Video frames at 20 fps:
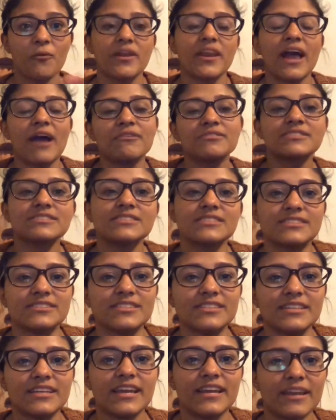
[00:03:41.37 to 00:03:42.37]
when I was in the
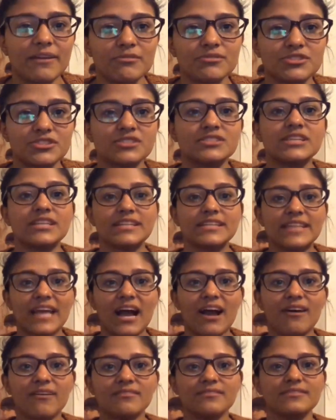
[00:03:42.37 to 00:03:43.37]
seat and I was just sitting
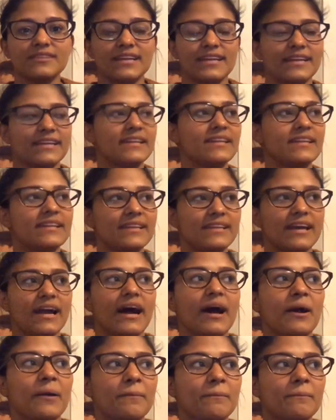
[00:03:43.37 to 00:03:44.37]
down, and
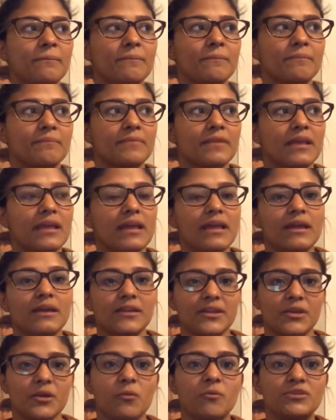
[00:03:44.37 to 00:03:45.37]
um,
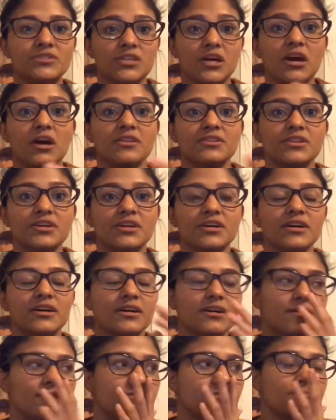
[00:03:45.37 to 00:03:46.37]
you know, we saw
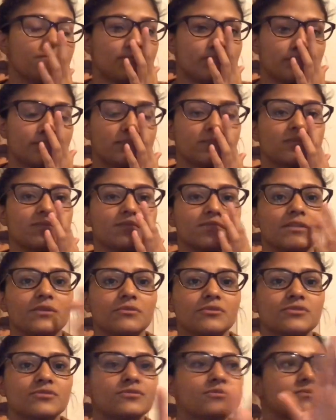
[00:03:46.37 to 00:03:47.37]
the there
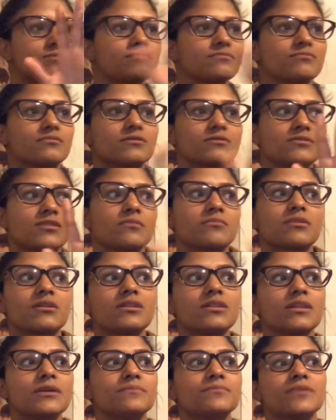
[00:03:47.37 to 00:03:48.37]
was some
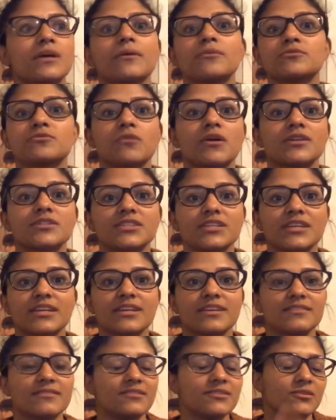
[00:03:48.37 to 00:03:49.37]
clips I was watching. You
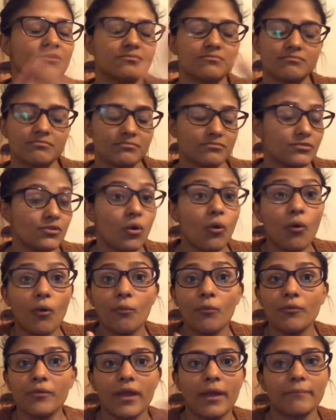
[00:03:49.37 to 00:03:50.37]
know, the whole
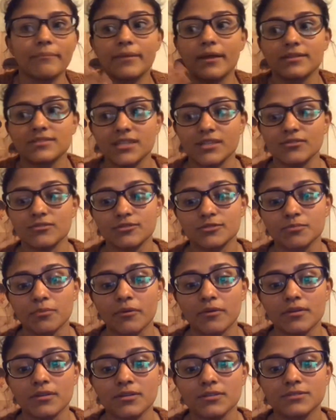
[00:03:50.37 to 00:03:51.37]
movie. I'm not saying
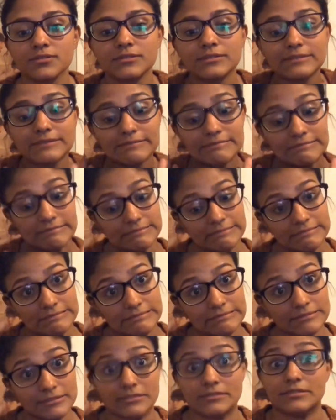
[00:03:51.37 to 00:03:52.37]

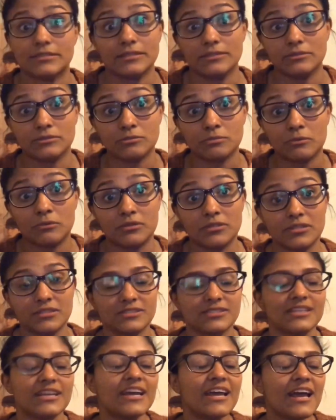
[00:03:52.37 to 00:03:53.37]
spoilers.
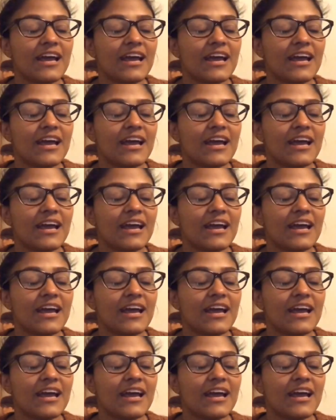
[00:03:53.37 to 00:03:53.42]
spoilers.